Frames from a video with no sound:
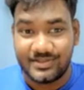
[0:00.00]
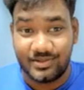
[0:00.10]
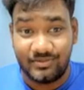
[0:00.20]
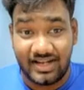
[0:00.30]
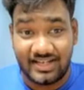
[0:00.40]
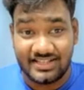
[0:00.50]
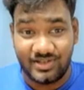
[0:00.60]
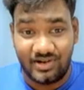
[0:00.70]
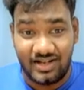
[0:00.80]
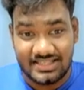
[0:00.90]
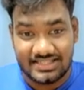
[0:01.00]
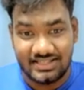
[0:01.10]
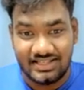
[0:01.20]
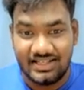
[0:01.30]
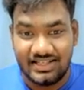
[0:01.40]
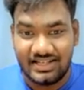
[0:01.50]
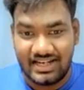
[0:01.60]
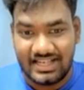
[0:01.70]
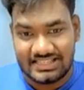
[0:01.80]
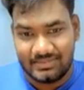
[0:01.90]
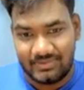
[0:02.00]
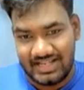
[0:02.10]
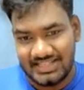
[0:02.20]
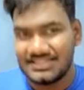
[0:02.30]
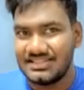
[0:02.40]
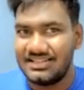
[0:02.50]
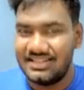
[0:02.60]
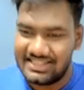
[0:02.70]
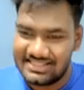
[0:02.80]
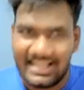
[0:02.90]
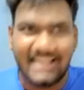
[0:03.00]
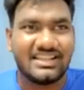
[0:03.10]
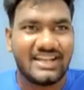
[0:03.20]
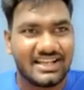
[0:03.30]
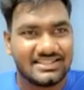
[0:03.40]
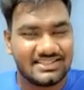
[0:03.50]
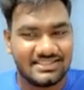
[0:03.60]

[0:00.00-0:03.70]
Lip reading: So what is your answer? Raise the price less than the tax.